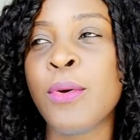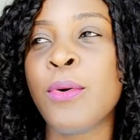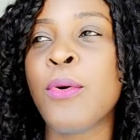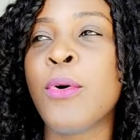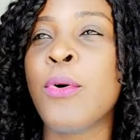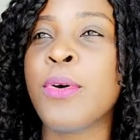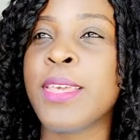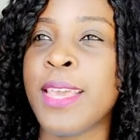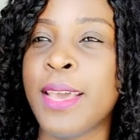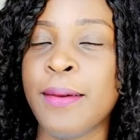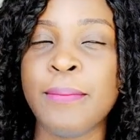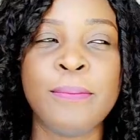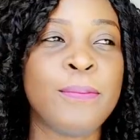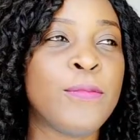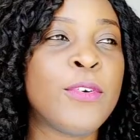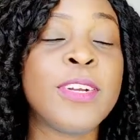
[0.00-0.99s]
Yeah,
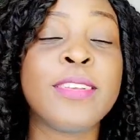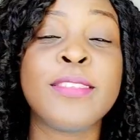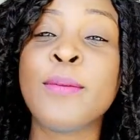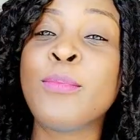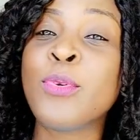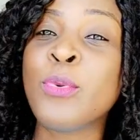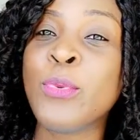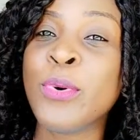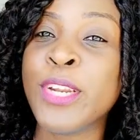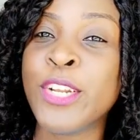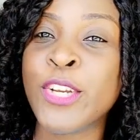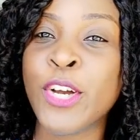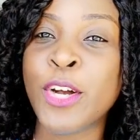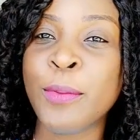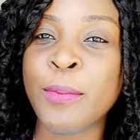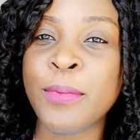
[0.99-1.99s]
for example, you want a
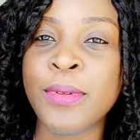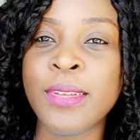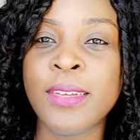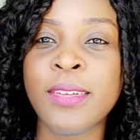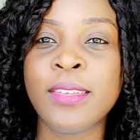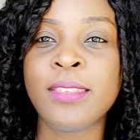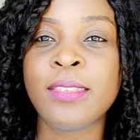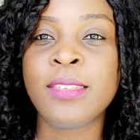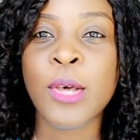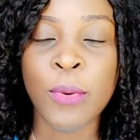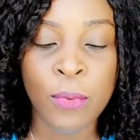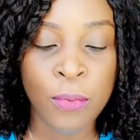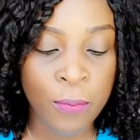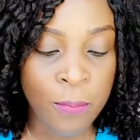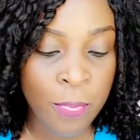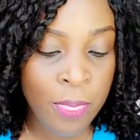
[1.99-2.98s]
job.
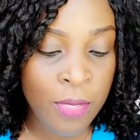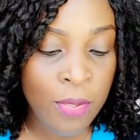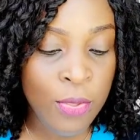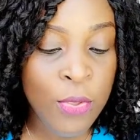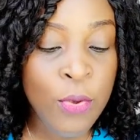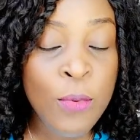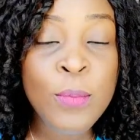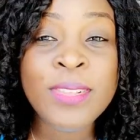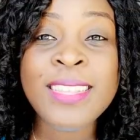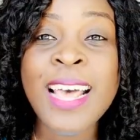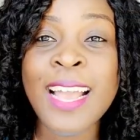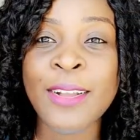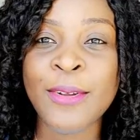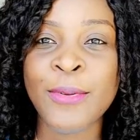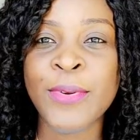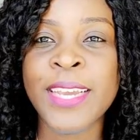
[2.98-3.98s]
So you must
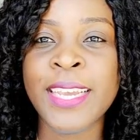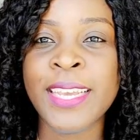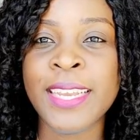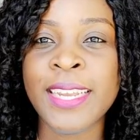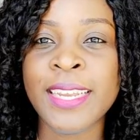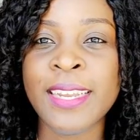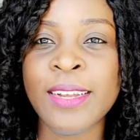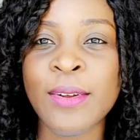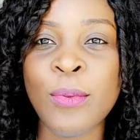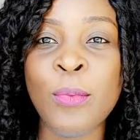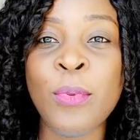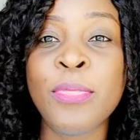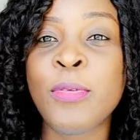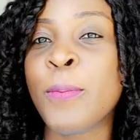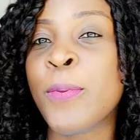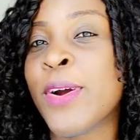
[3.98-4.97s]
agree with
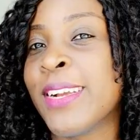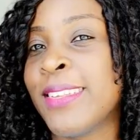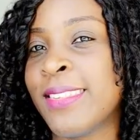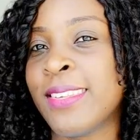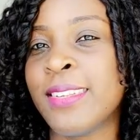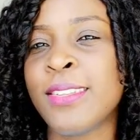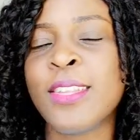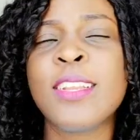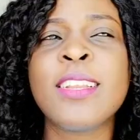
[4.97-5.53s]
the person.